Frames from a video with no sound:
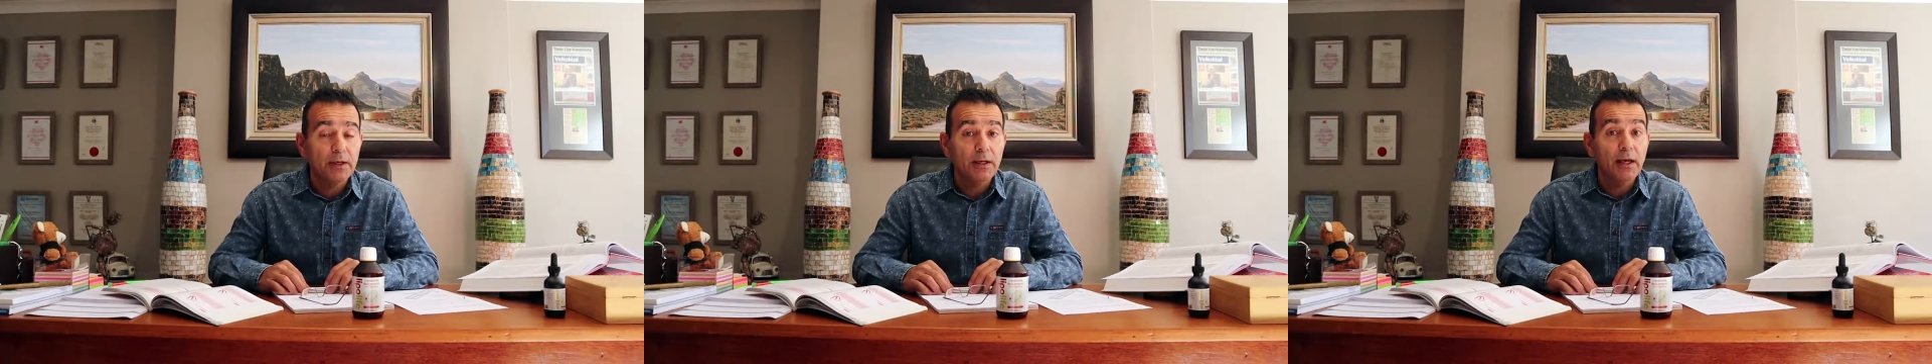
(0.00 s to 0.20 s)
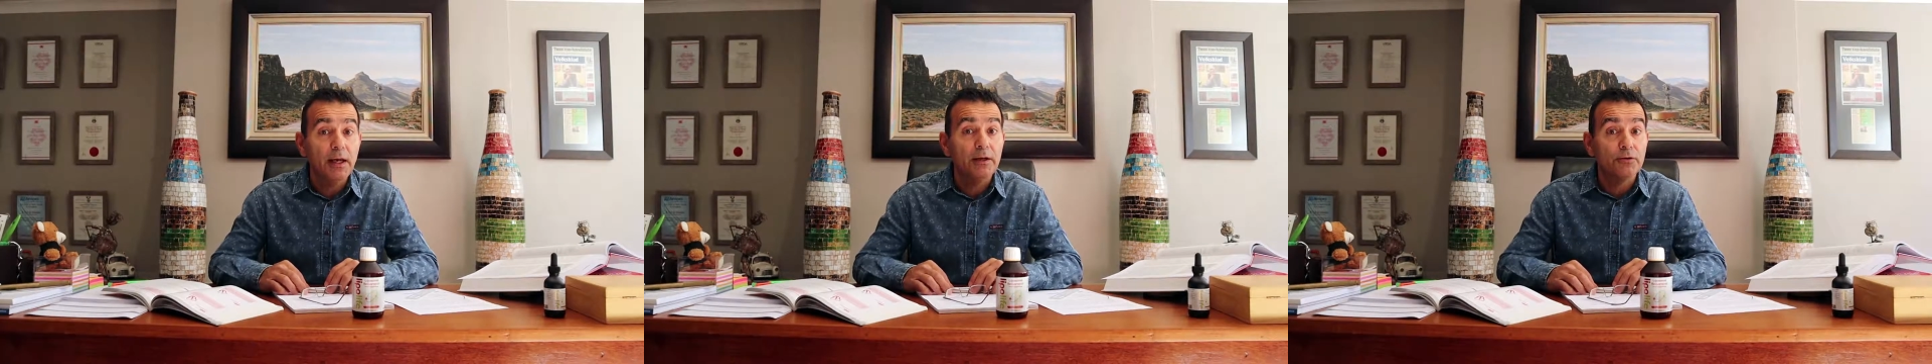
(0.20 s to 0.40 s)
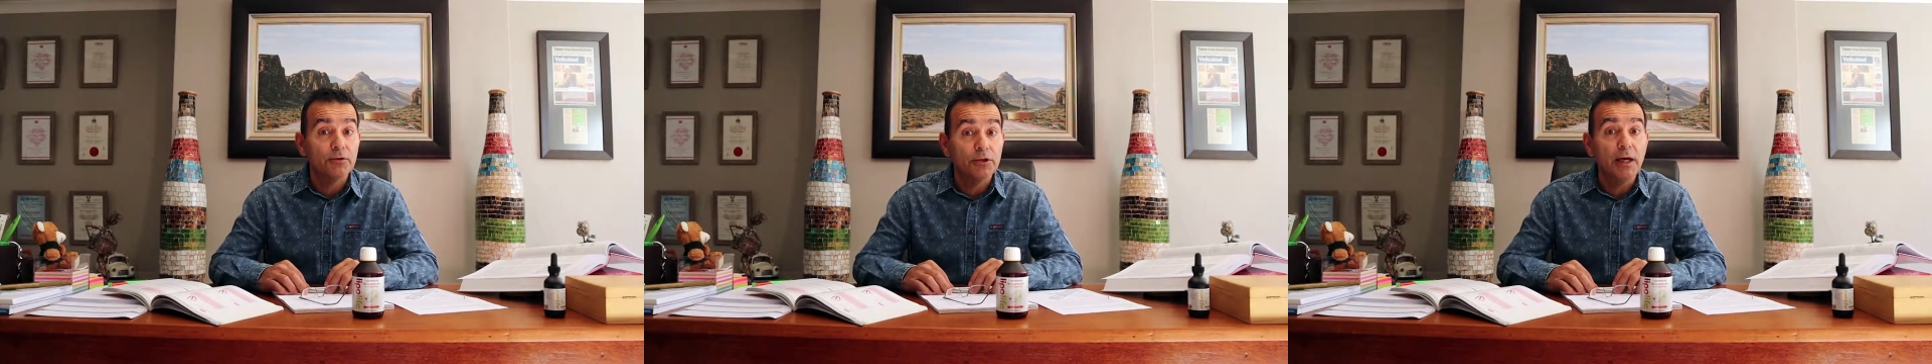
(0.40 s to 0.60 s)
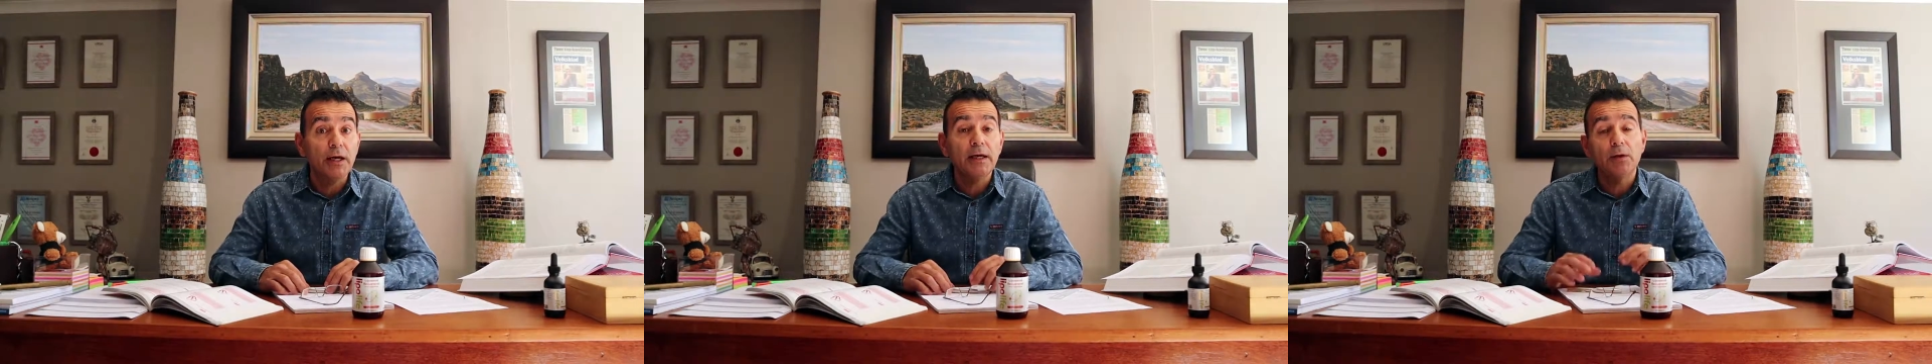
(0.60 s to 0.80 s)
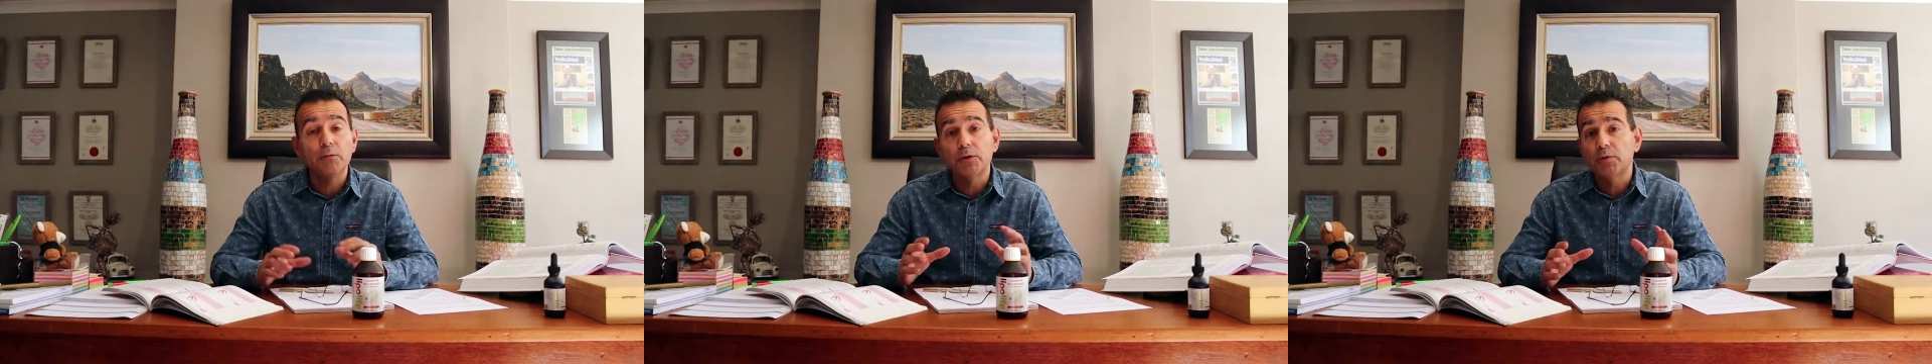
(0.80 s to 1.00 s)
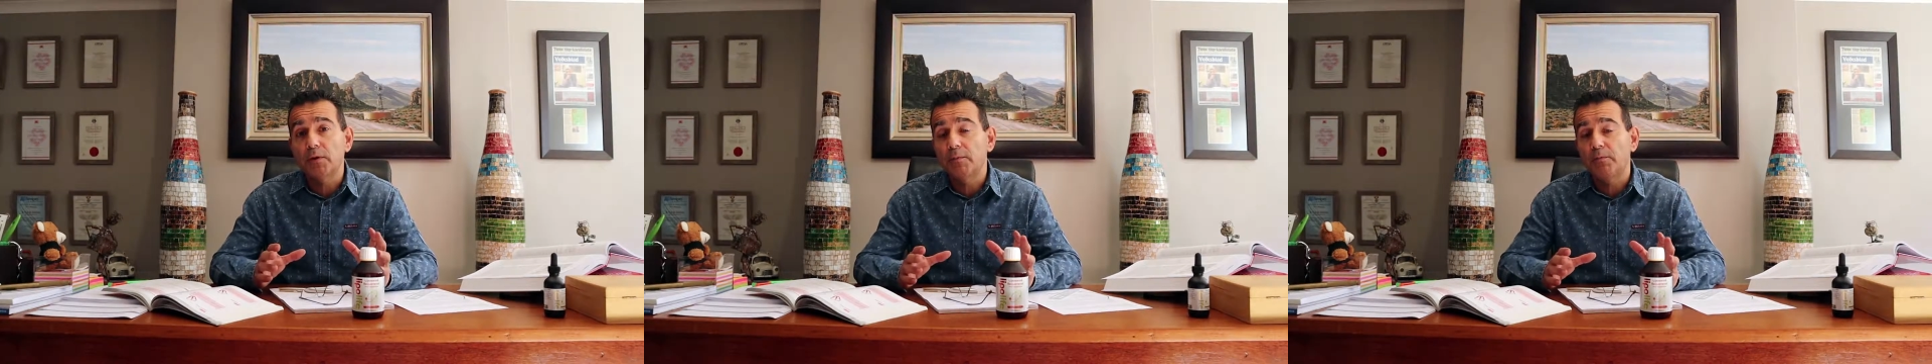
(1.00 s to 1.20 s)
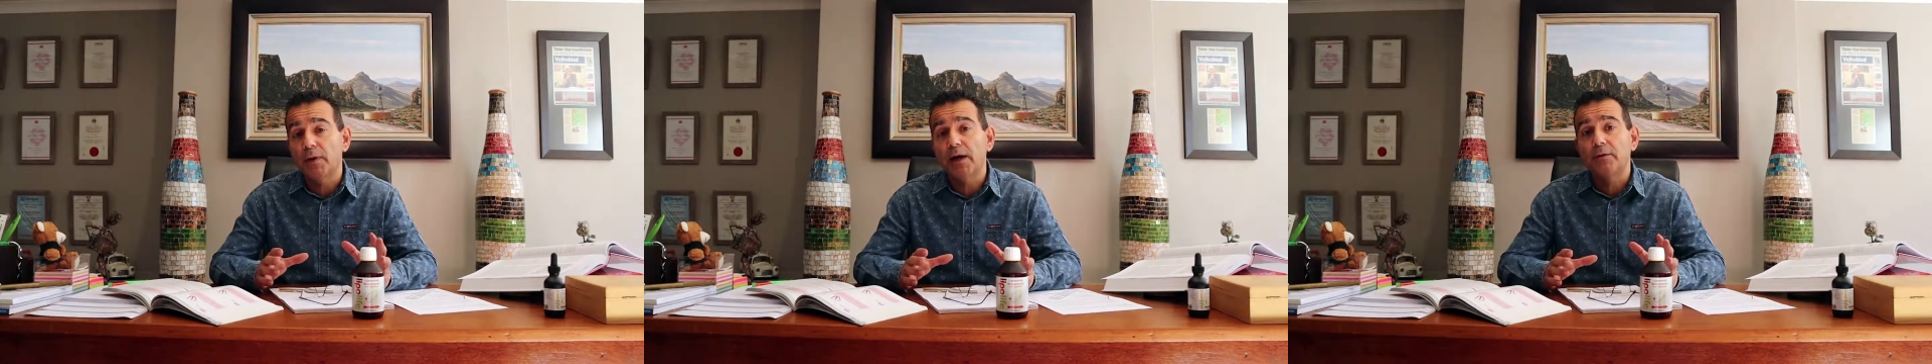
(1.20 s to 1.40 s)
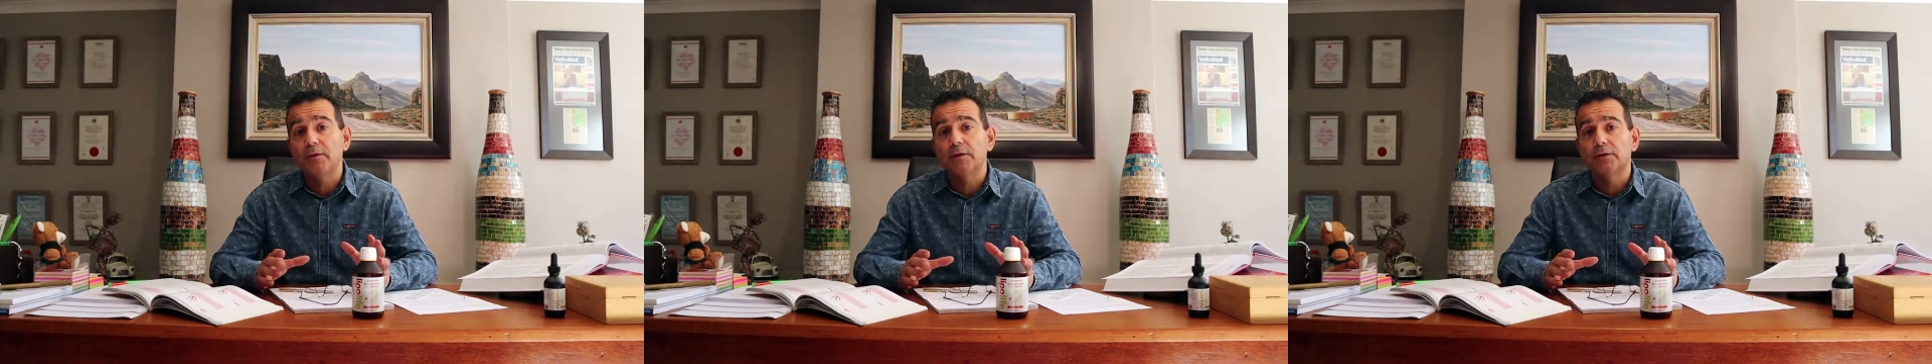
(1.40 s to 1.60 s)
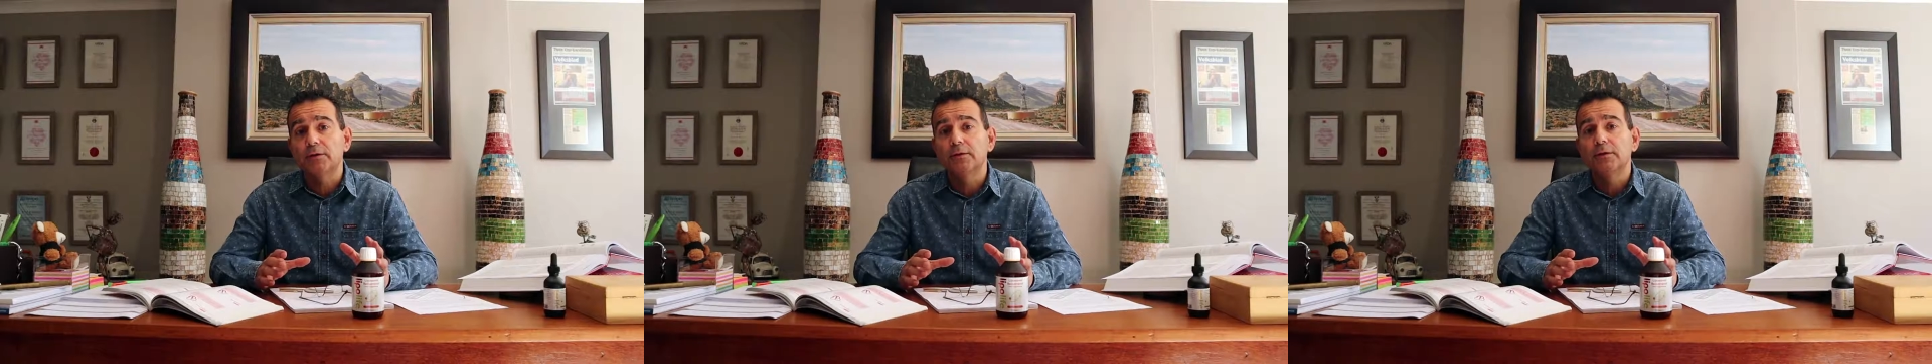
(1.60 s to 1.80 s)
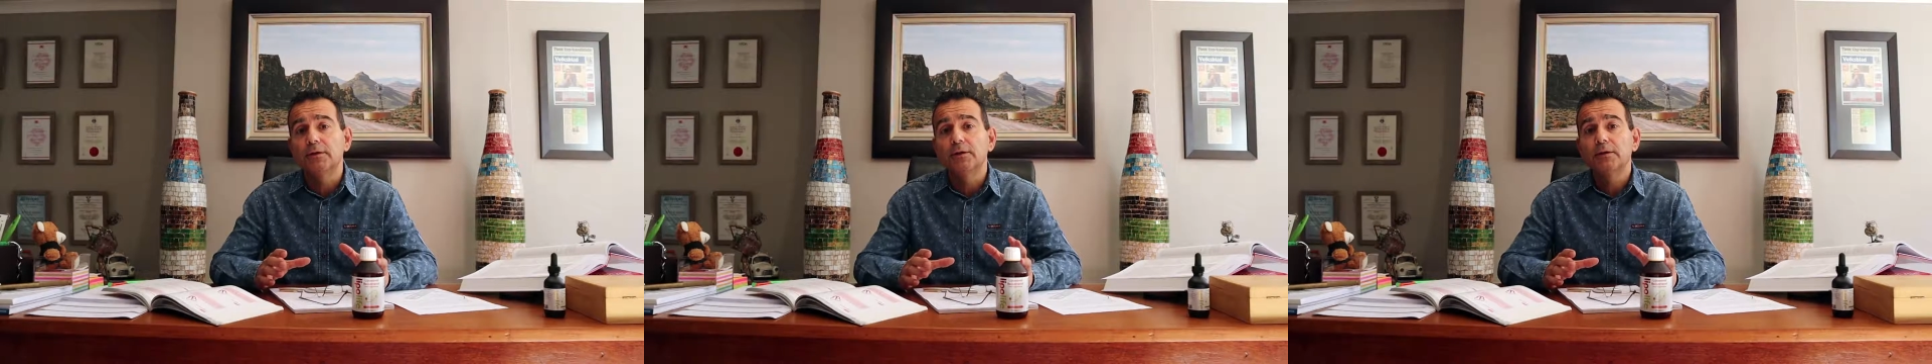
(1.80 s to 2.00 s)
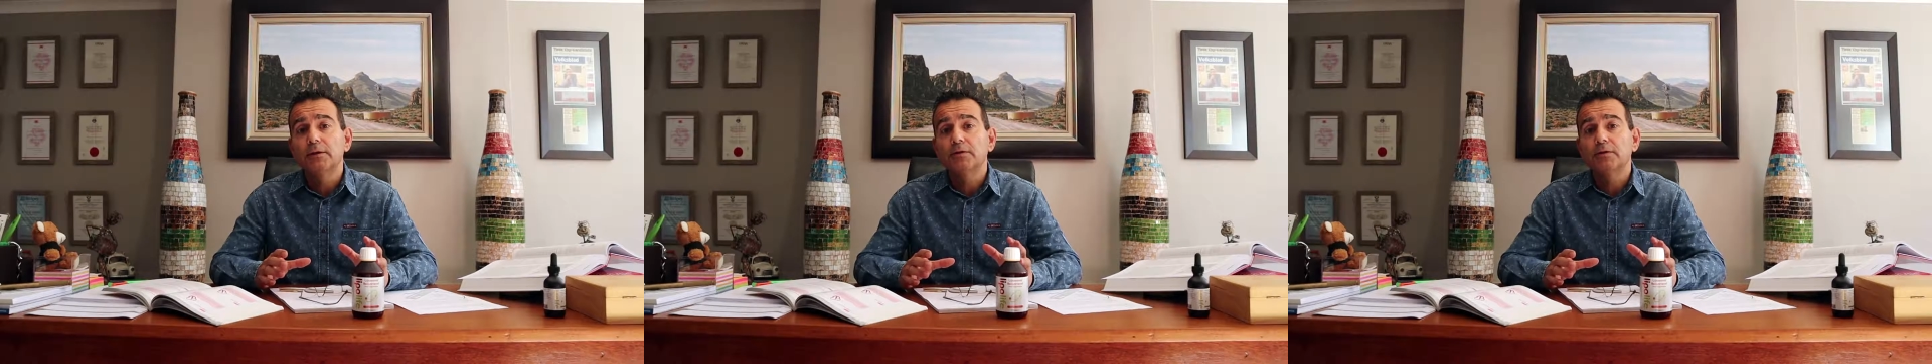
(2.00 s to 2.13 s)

And today I want to empower you